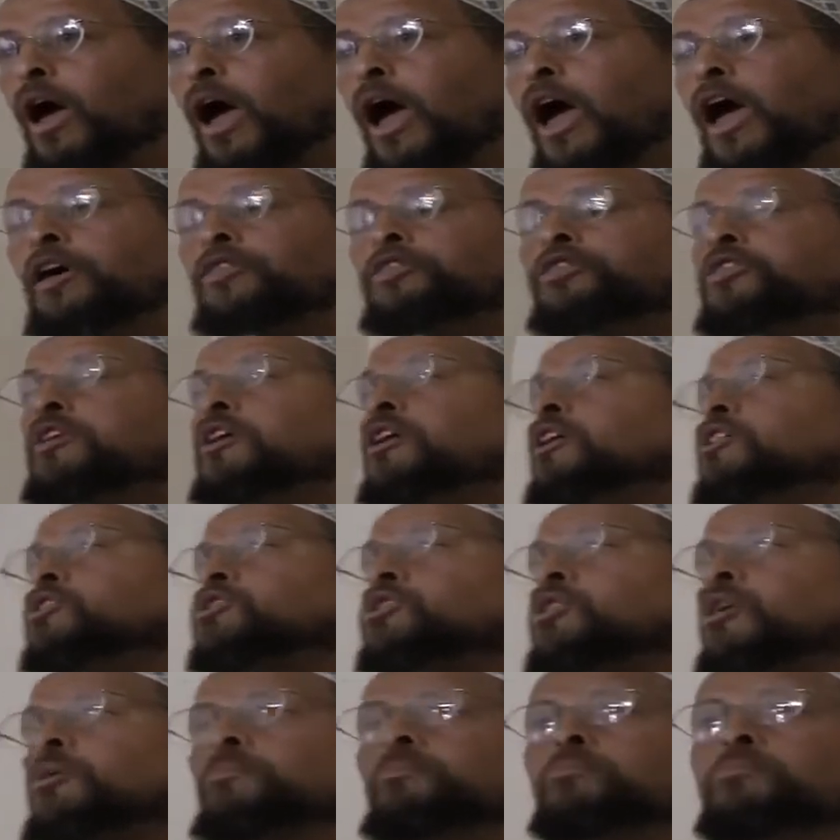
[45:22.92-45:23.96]

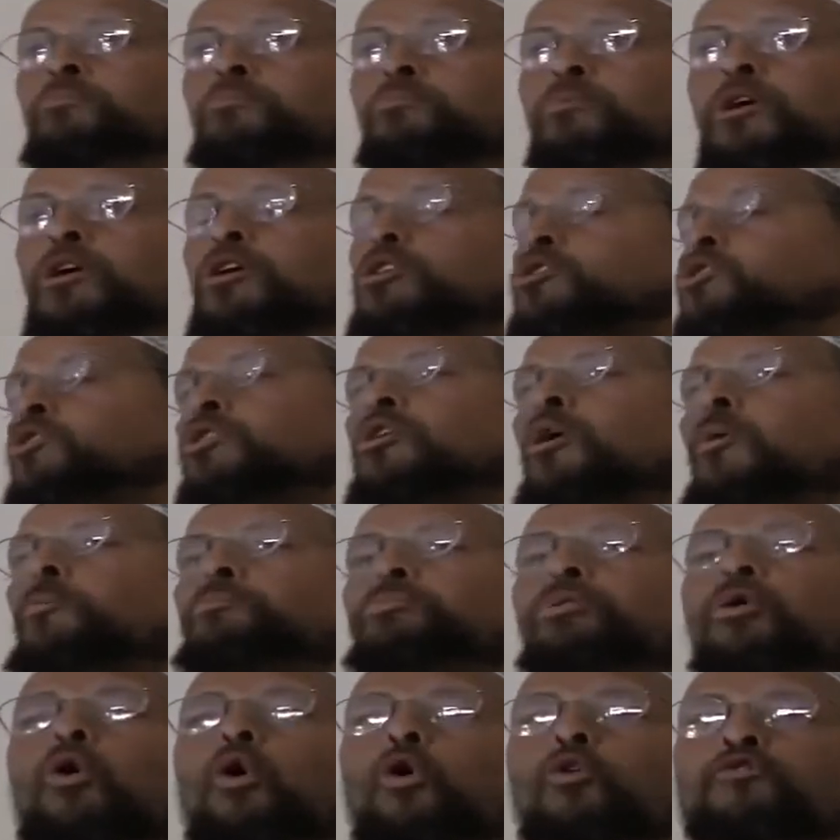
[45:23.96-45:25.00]
Atheism isn't a
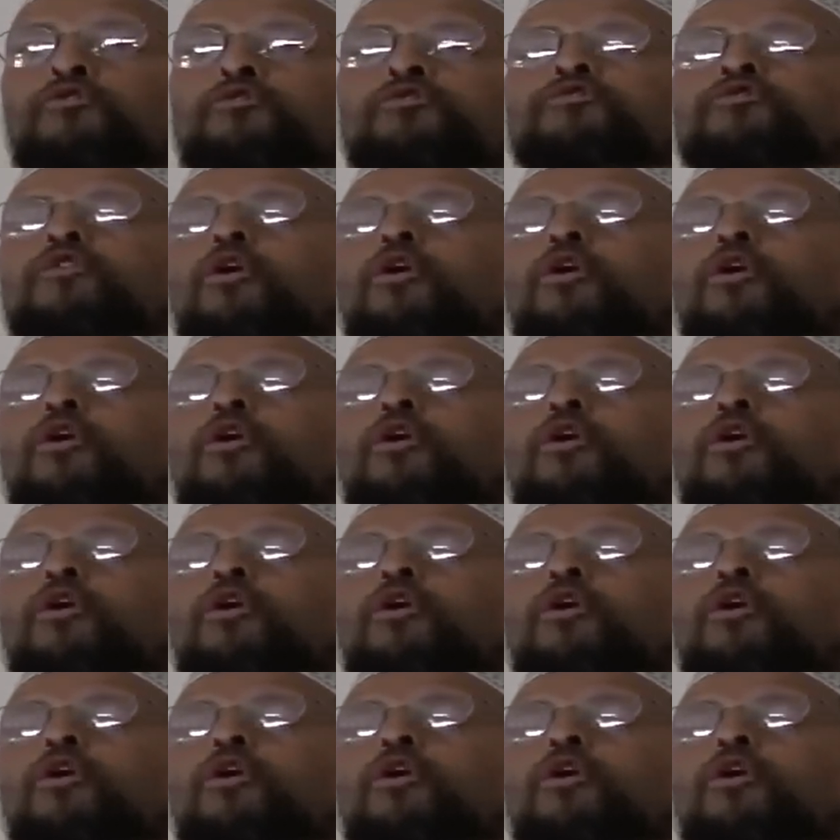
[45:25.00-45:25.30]
proof